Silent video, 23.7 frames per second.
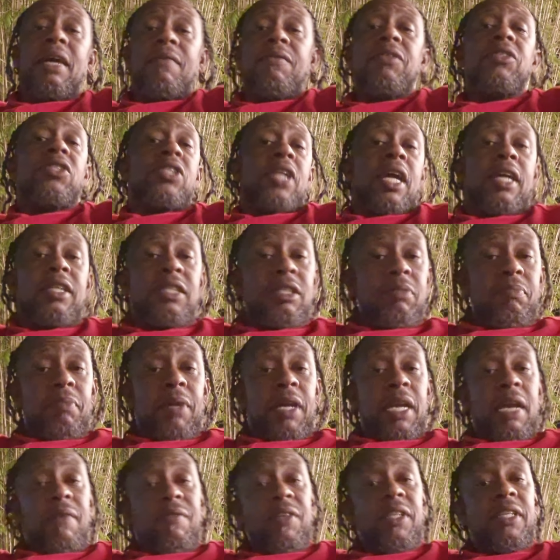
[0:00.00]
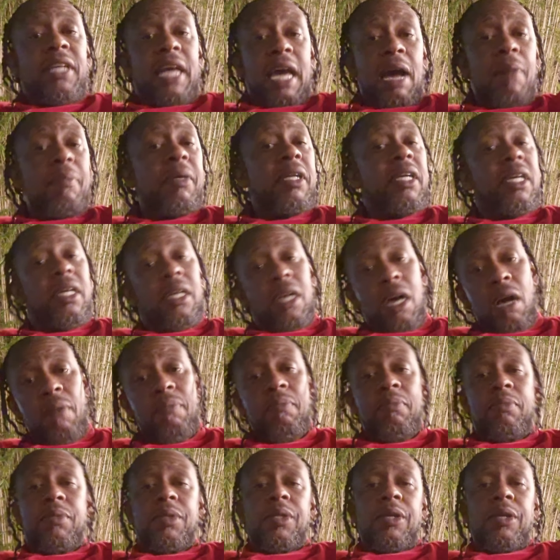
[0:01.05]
never changing, man. Every day I'm going to get up.